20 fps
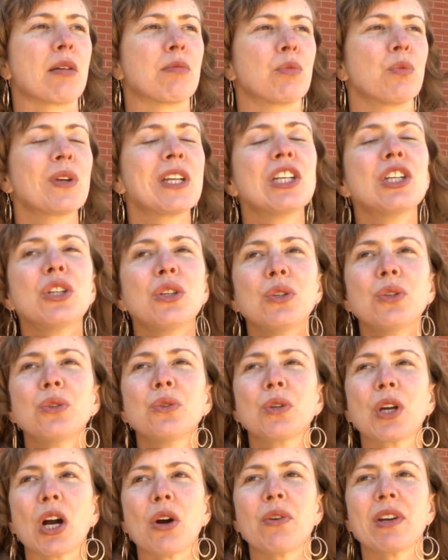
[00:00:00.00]
We
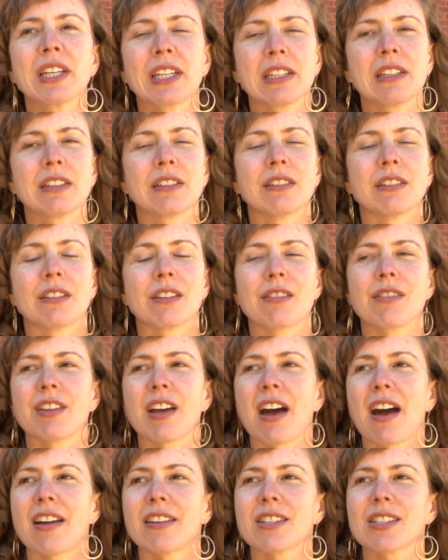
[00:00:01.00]
knew going in
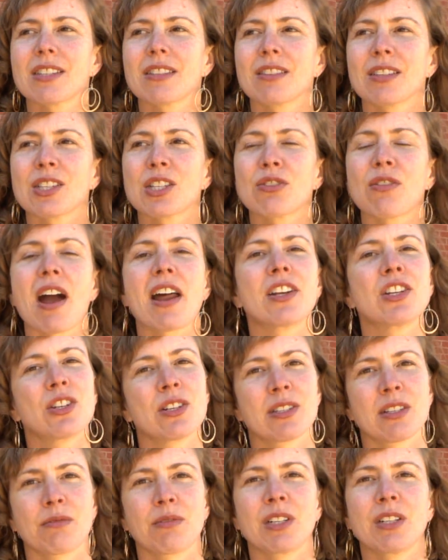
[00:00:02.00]
that the
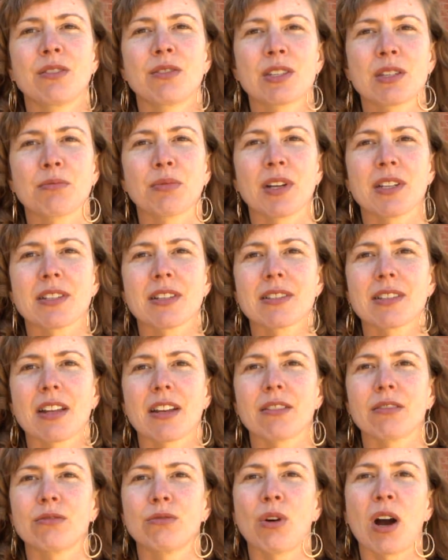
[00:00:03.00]
strategies that we'd used in places
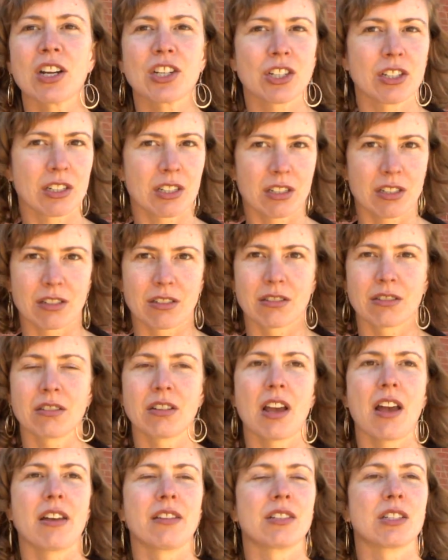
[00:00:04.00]
like
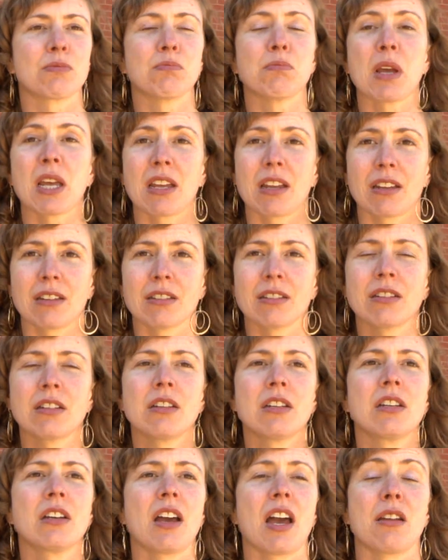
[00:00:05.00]
Washington and Maine
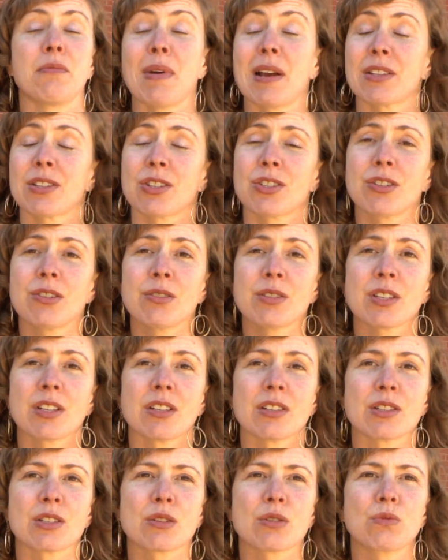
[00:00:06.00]
and
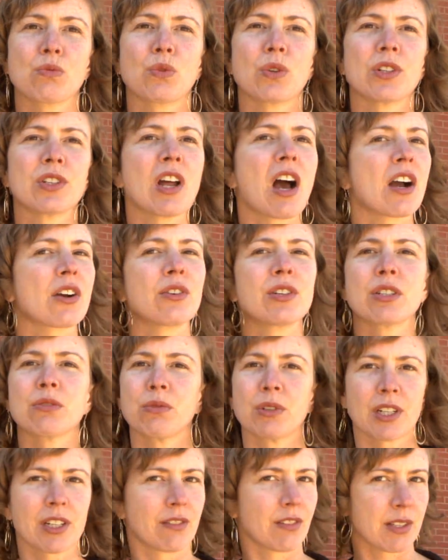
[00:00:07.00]
Massachusetts were not going to
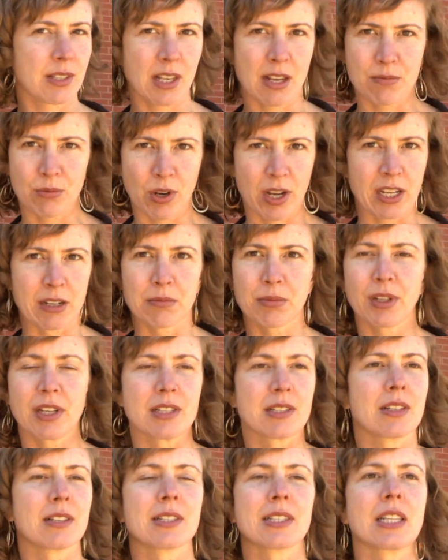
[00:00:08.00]
work in the same way in
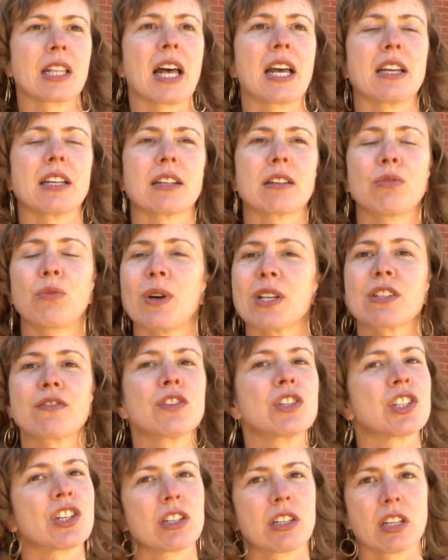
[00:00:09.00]
places like West
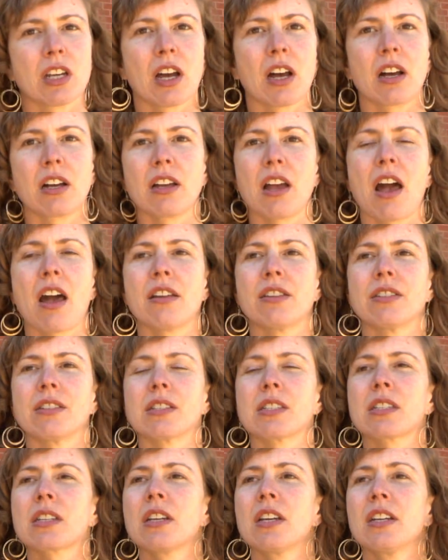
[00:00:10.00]
Virginia
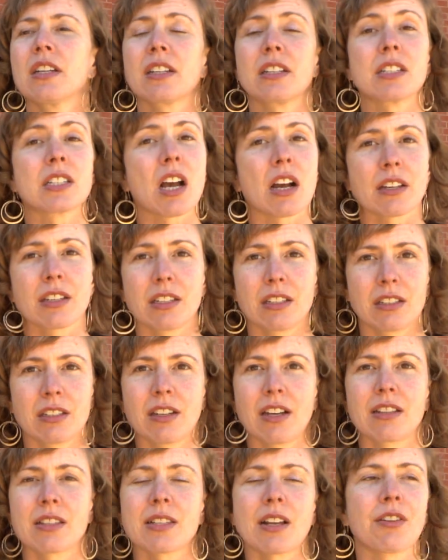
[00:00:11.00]
and
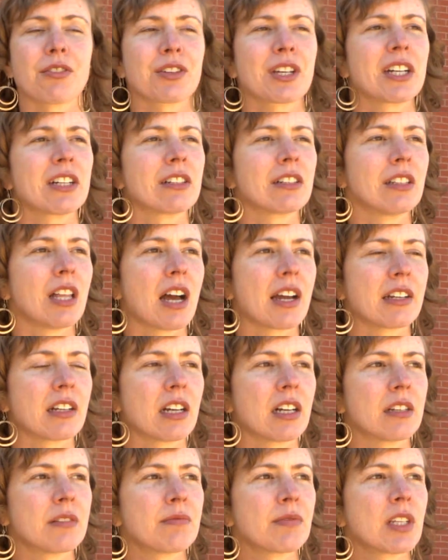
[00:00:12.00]
Kentucky and South
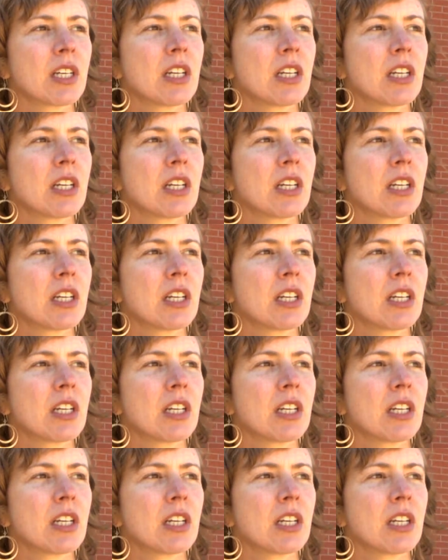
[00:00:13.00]
Carolina.